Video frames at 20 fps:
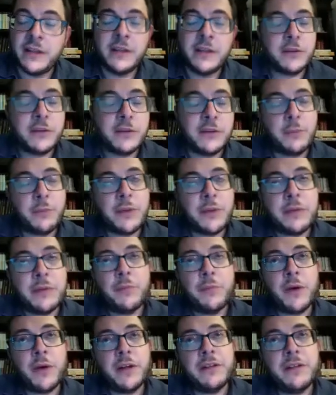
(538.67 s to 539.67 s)
to
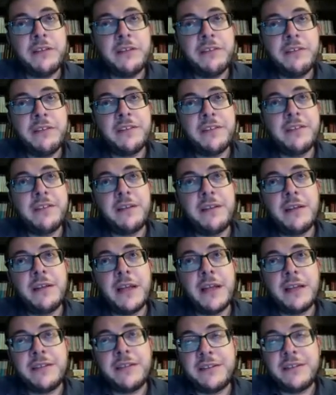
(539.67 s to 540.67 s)
pinpoint just a
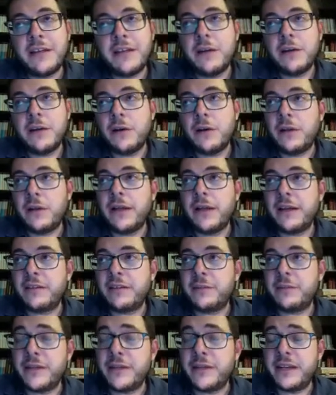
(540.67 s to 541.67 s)
single
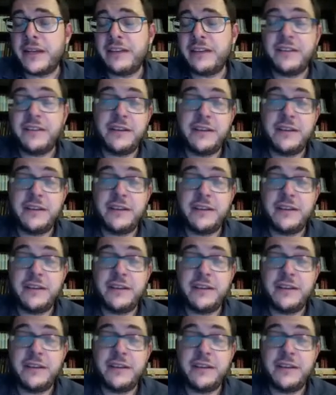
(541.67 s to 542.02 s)
explanation.